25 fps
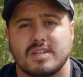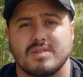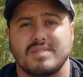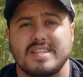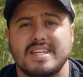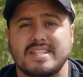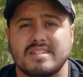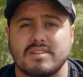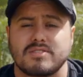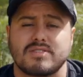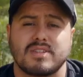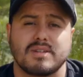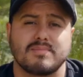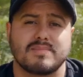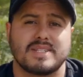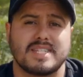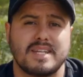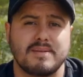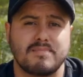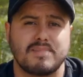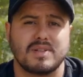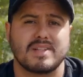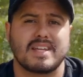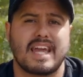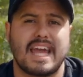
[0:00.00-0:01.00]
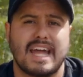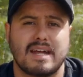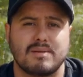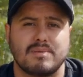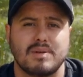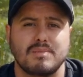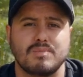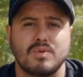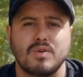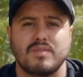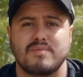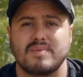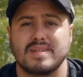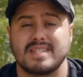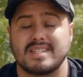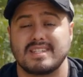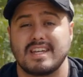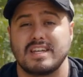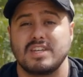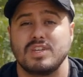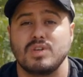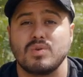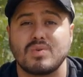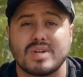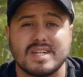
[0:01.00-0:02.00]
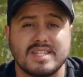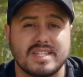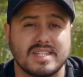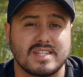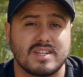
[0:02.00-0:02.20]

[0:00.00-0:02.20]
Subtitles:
So these are some simple camera movements that you can